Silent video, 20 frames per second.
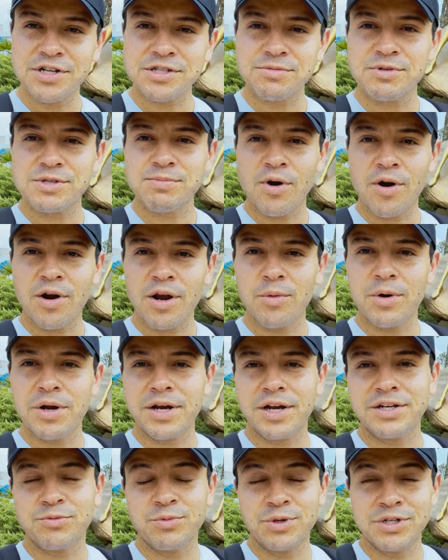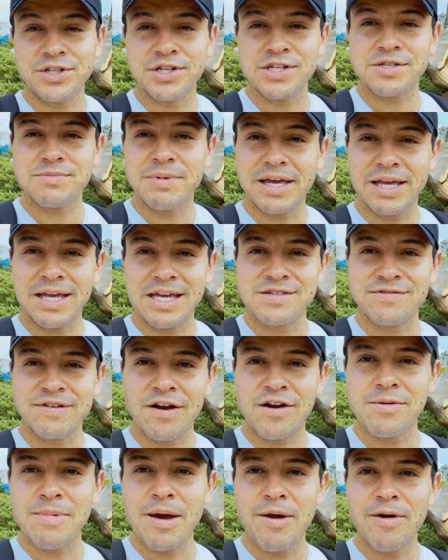Christmas party, which is Mickey's
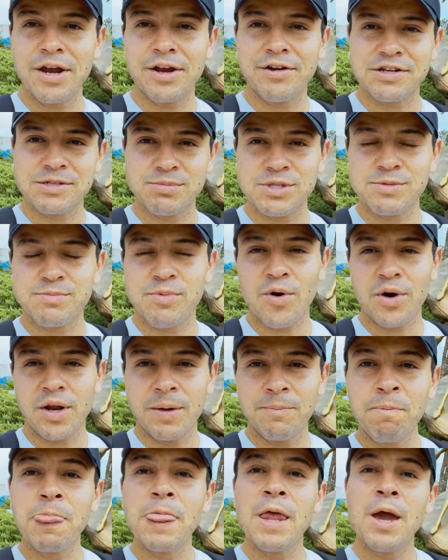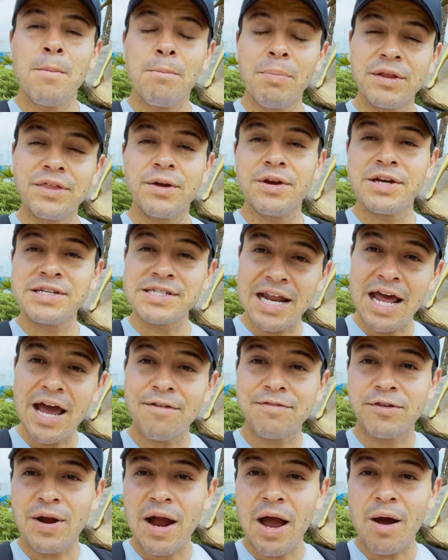Very Merry Christmas Party, but there is an
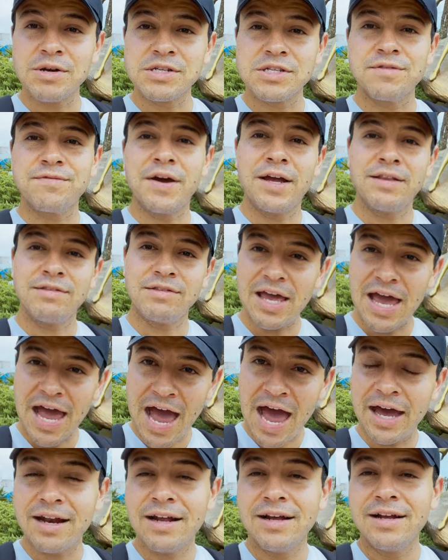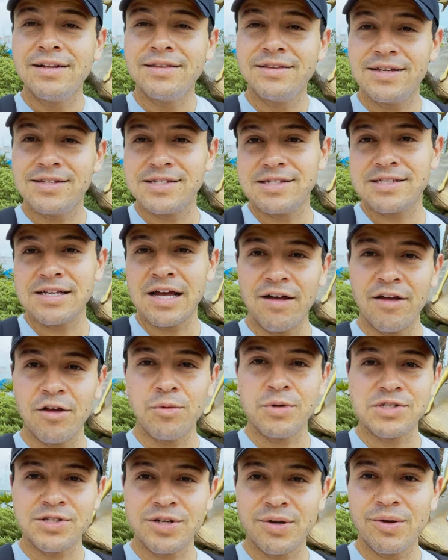after-hours event at Disney's
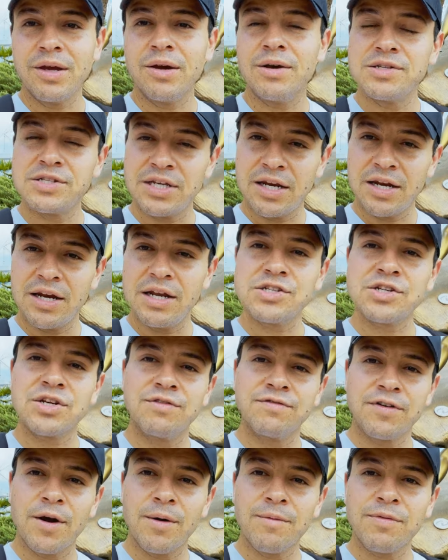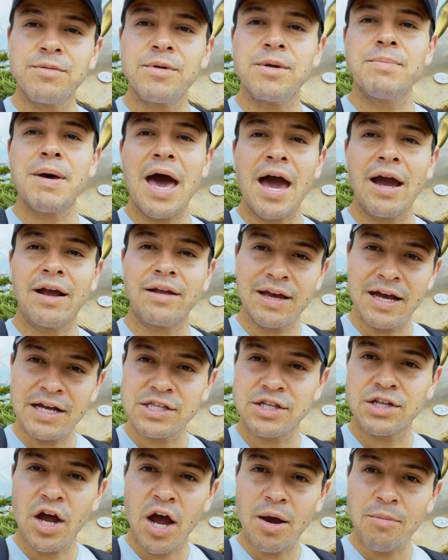Hollywood Studios, and it is confirmed to be back
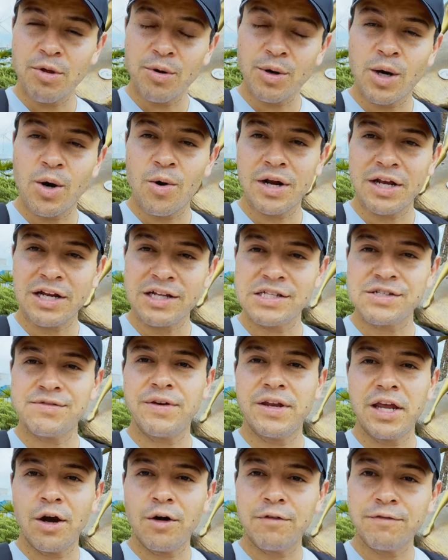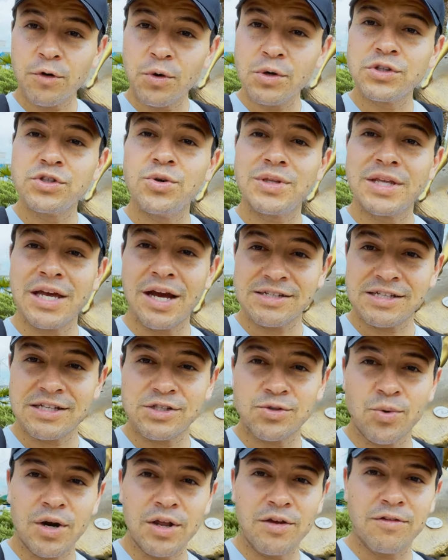at the time of the recording of this video for
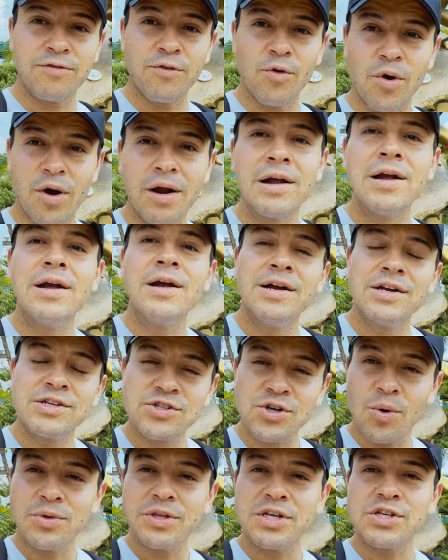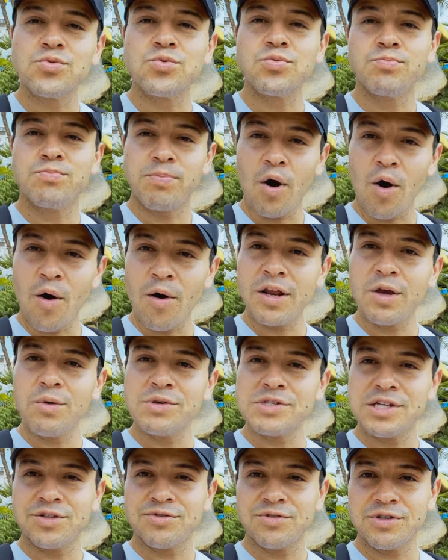2024. So this party
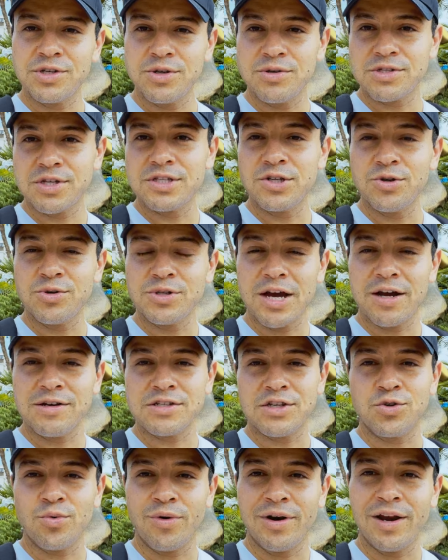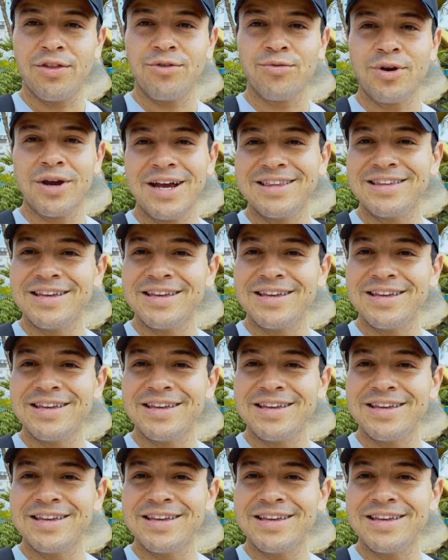was introduced in 2023.